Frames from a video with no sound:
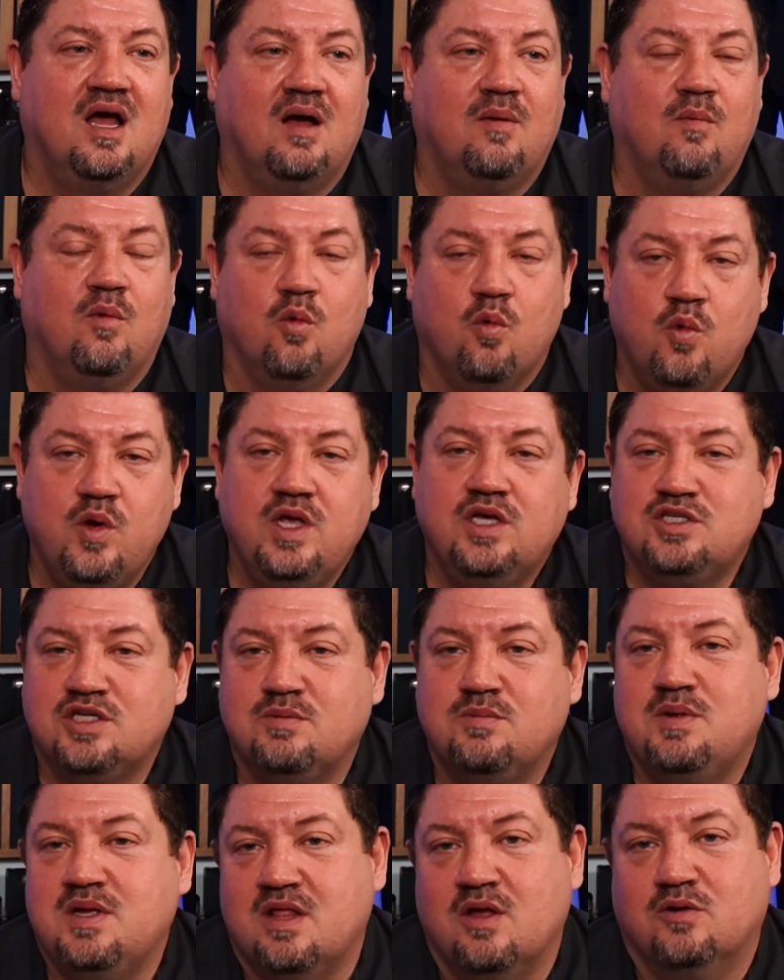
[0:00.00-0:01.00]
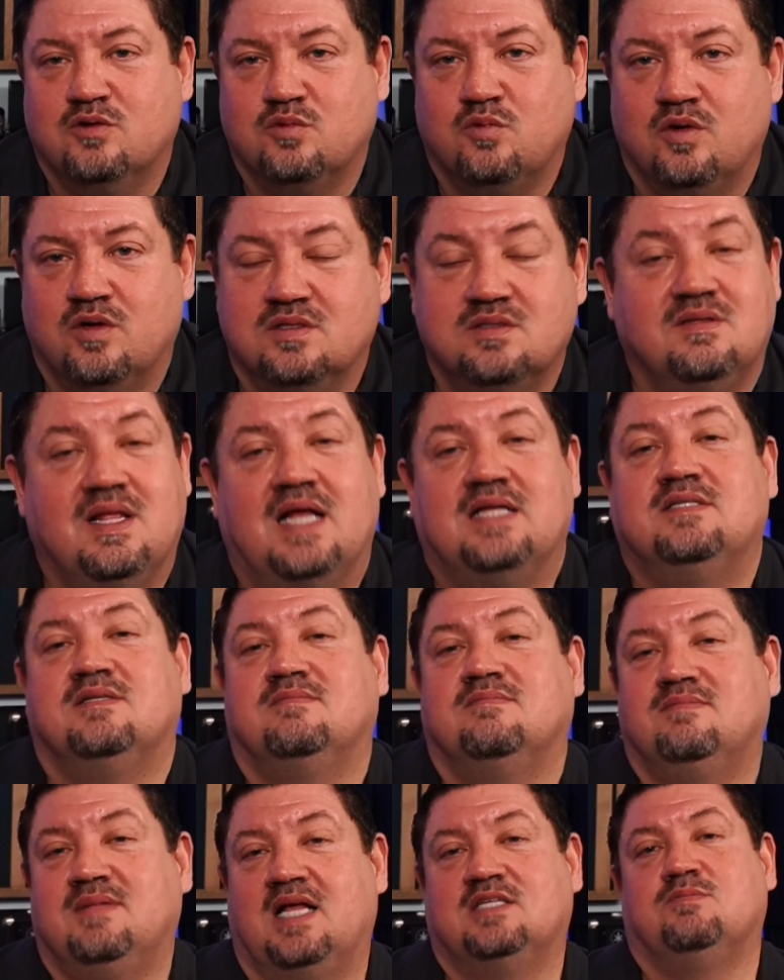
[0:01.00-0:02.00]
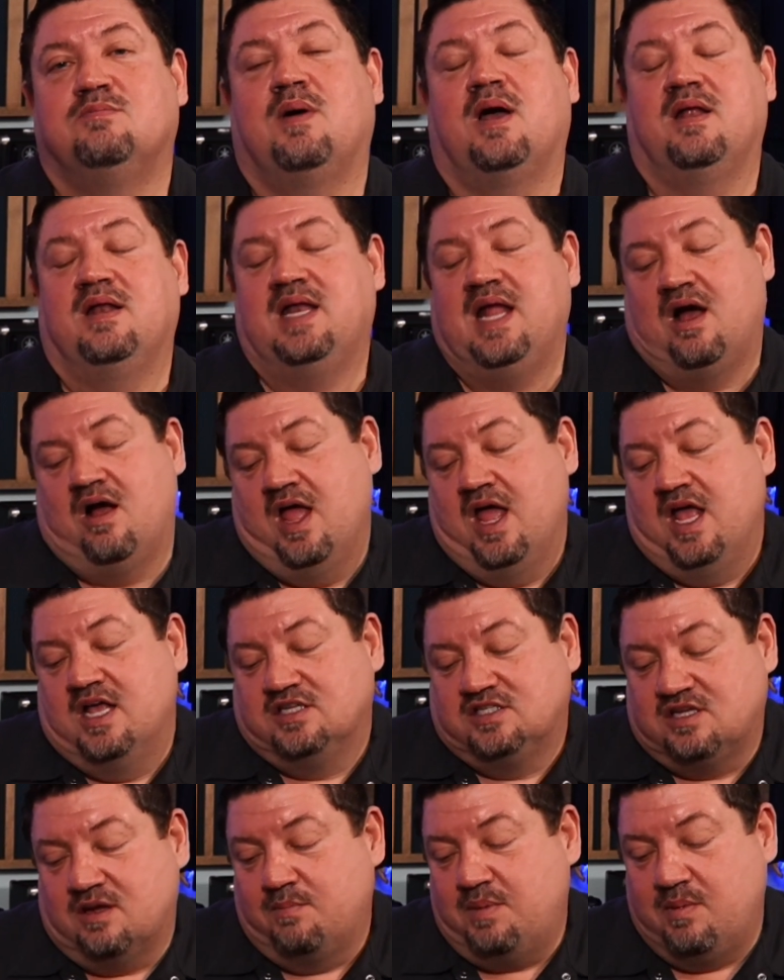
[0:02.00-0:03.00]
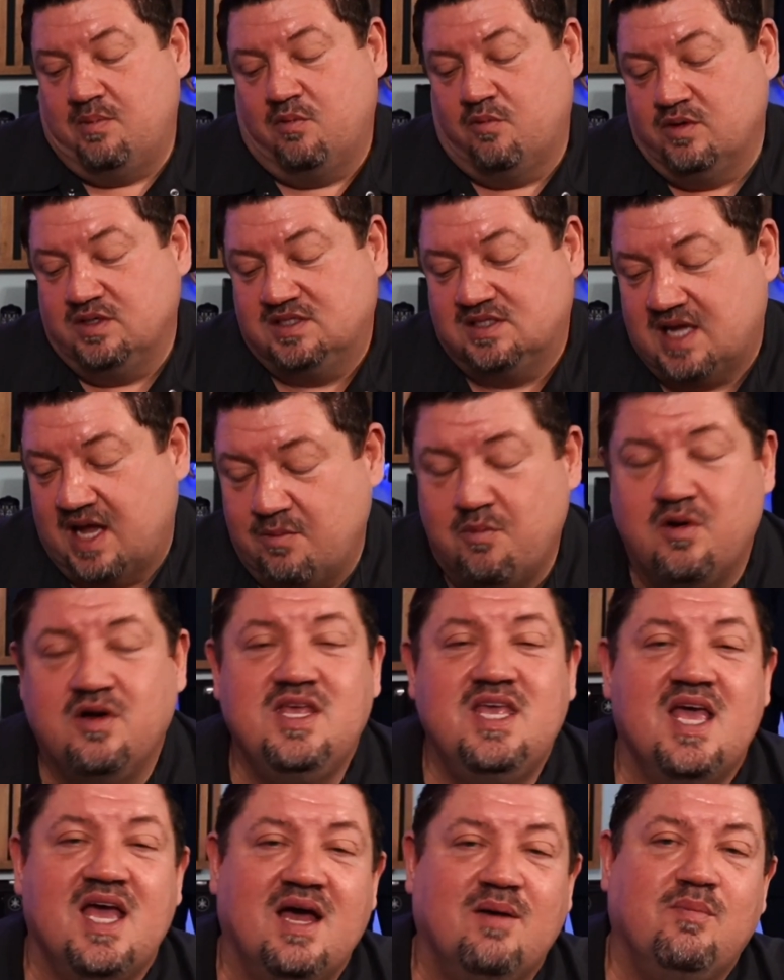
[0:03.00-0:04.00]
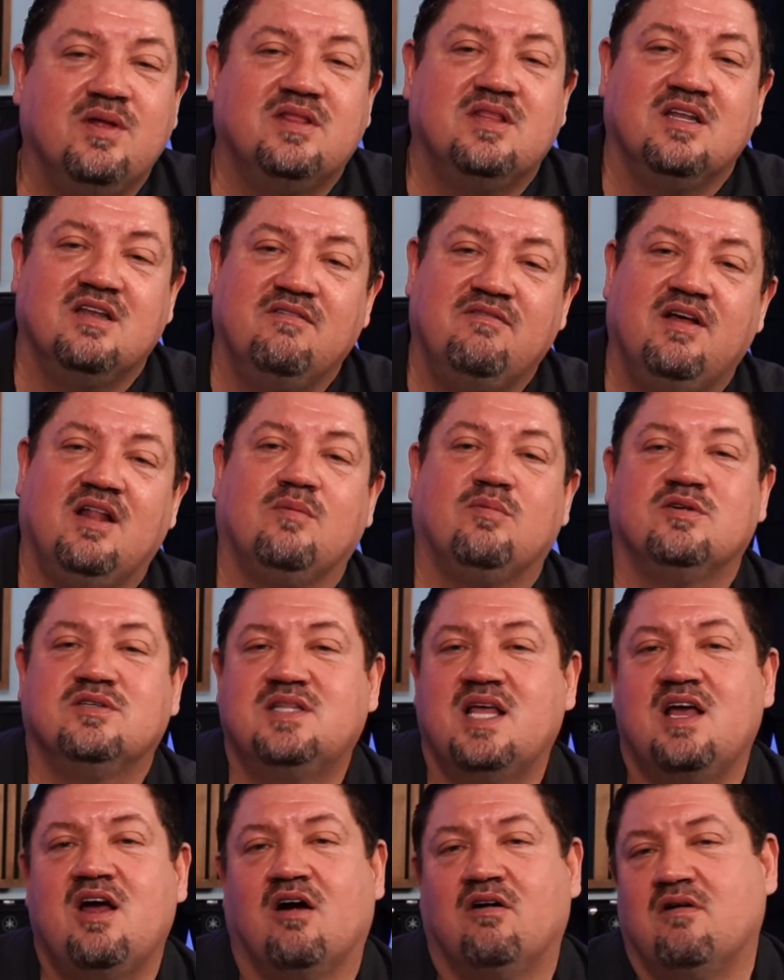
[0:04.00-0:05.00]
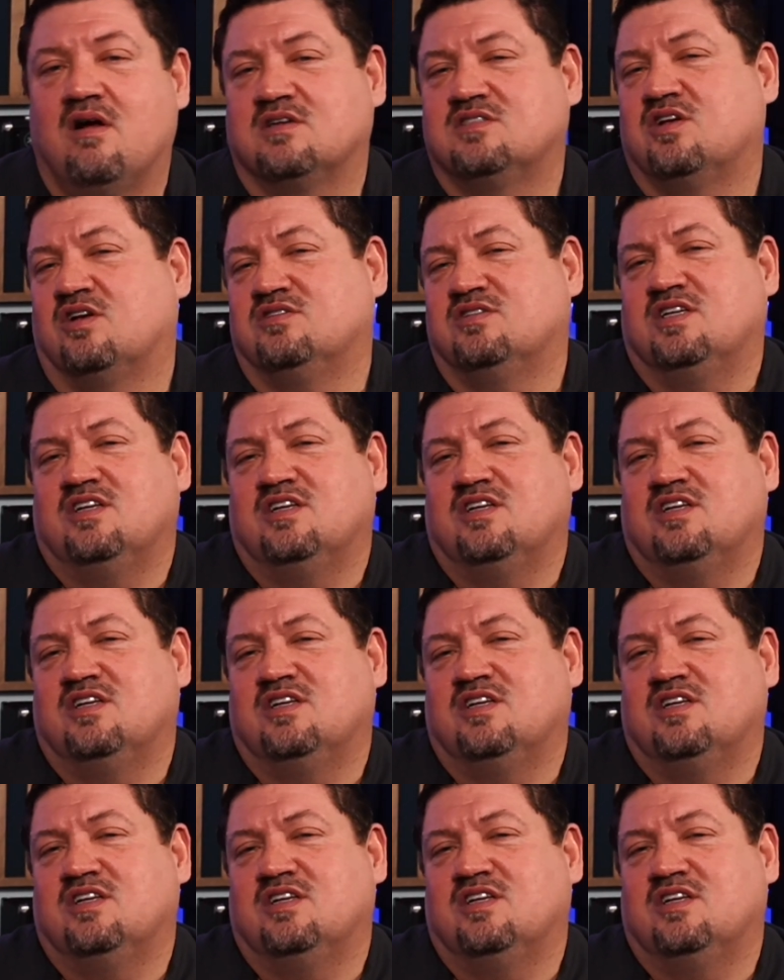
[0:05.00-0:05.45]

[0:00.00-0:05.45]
We should be those ones. That's my. Now, some people would say, well, yeah, but the developers, they are rock stars.